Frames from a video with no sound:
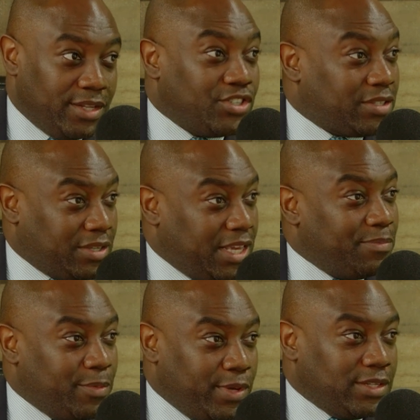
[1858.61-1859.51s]
just to keep
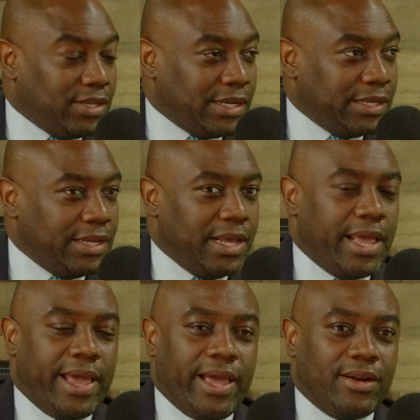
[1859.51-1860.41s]
the building
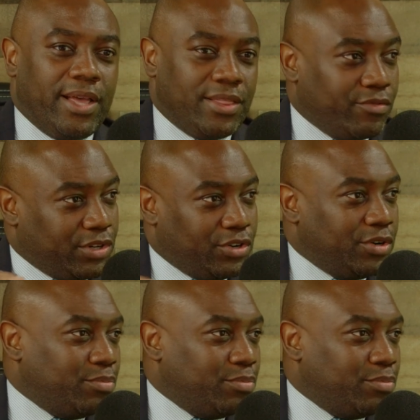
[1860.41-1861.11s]
and and the return